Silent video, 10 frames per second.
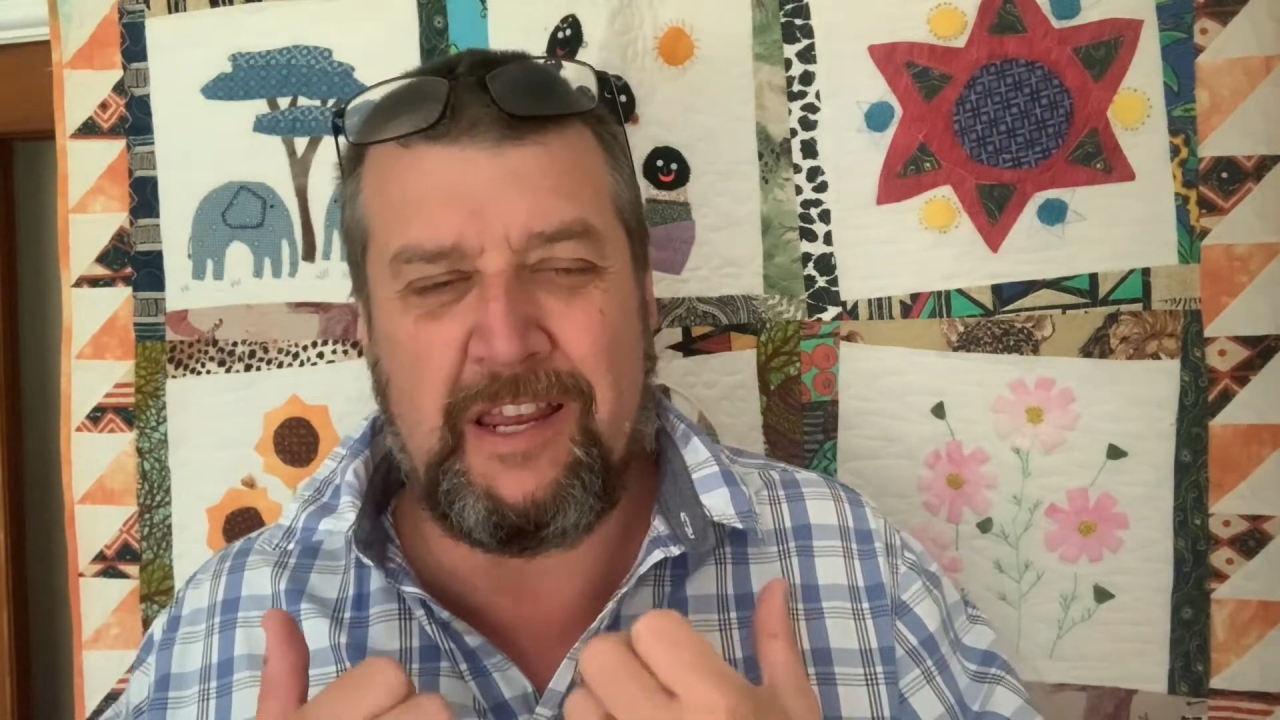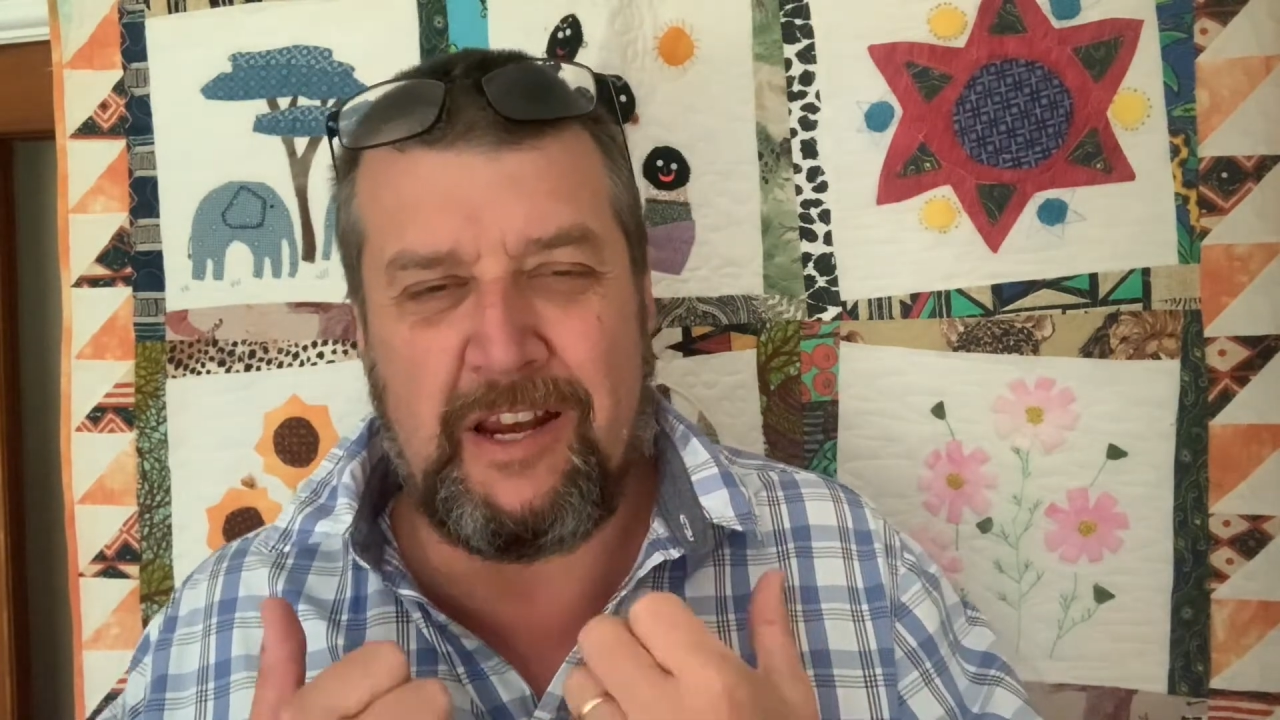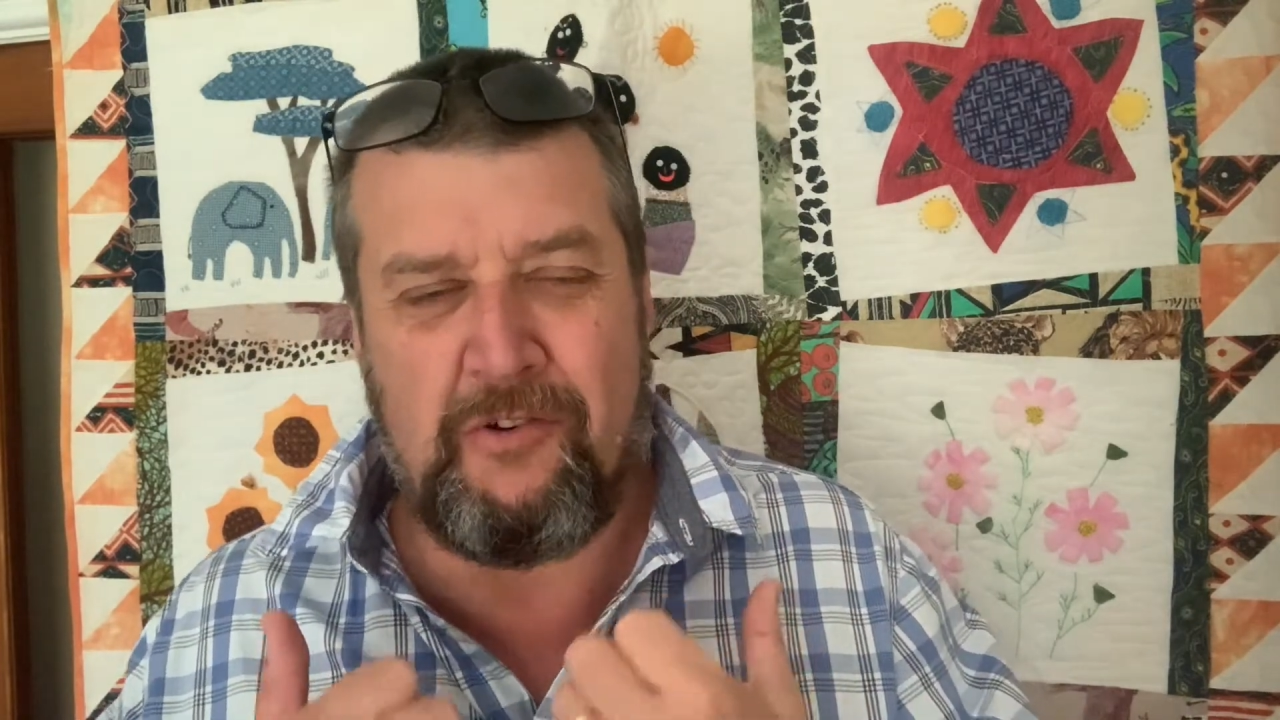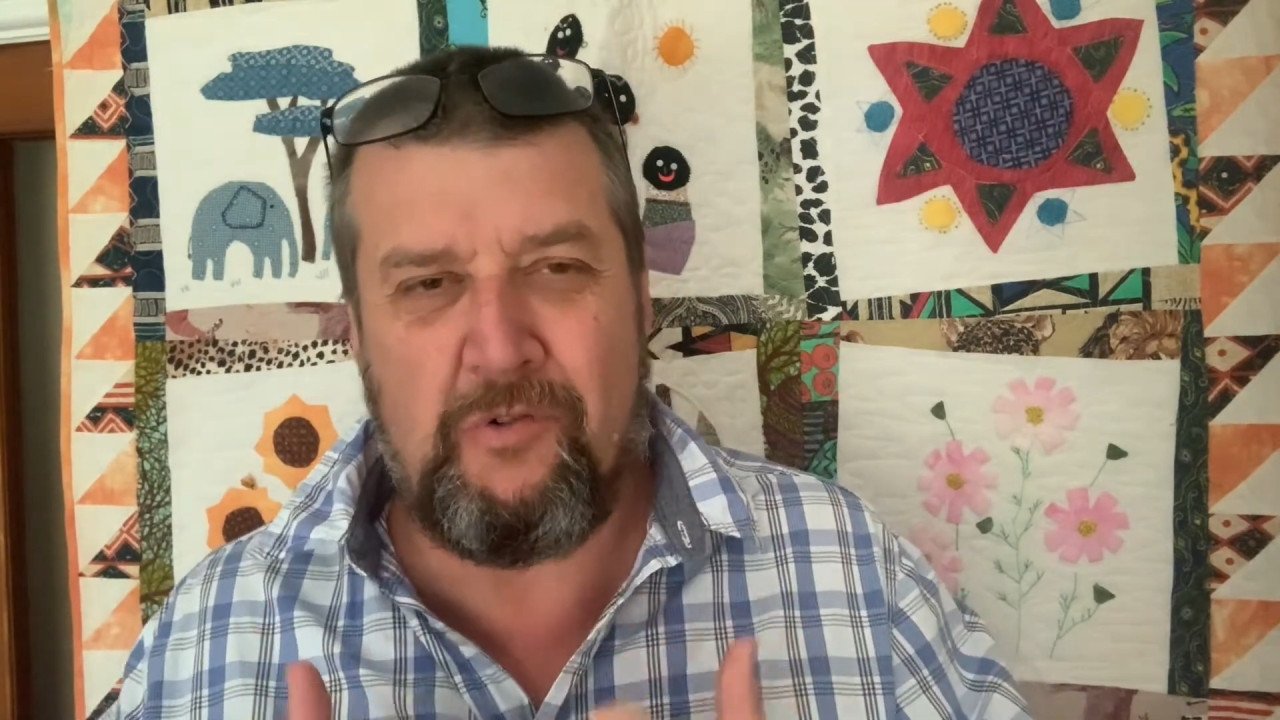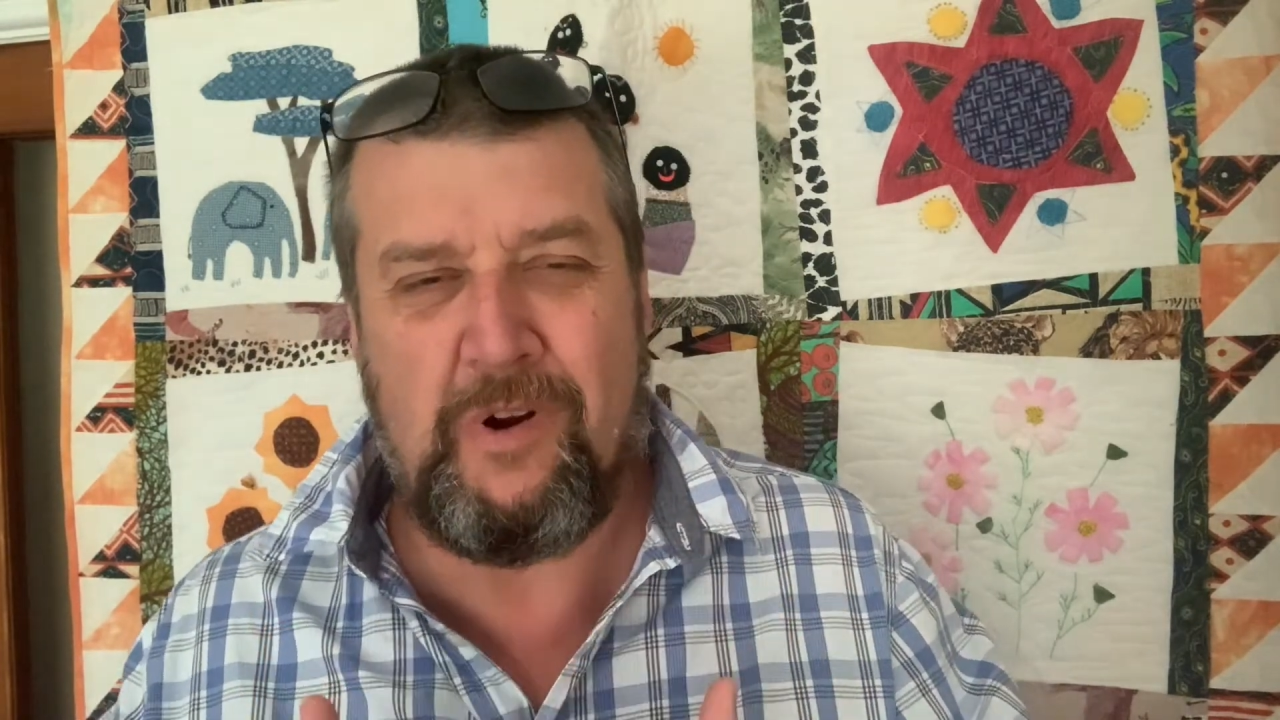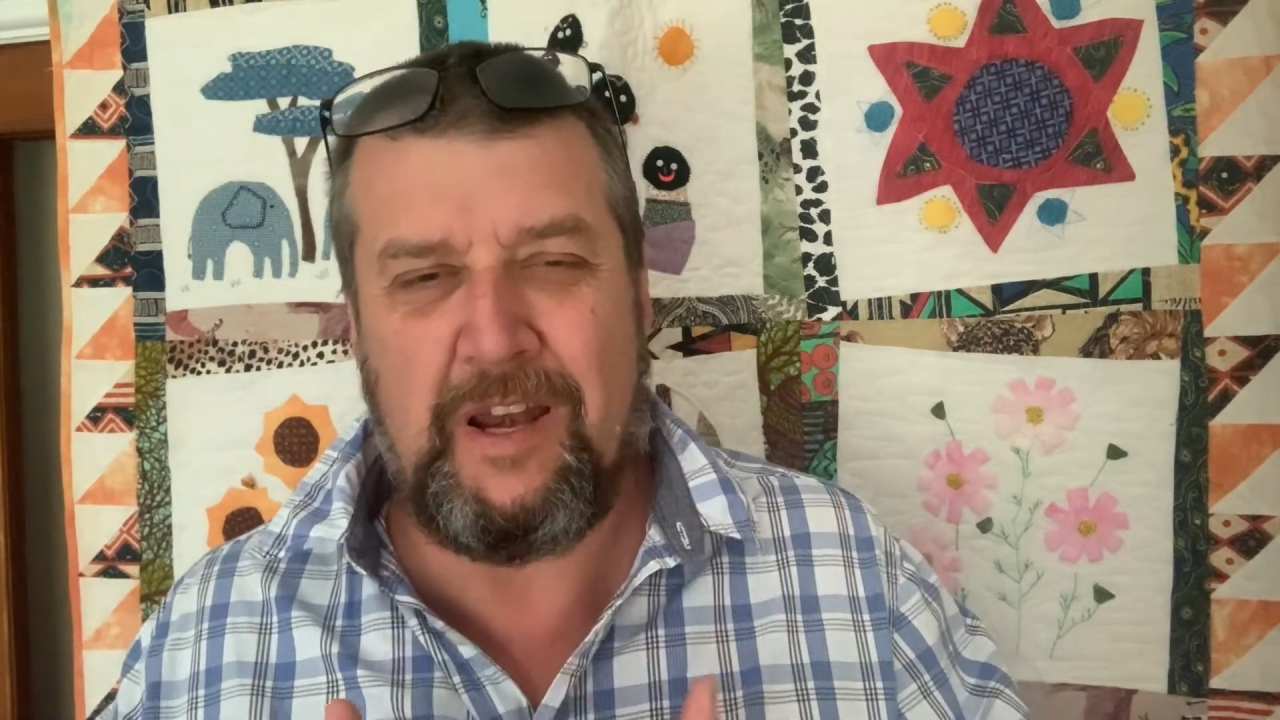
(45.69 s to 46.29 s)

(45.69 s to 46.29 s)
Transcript: can really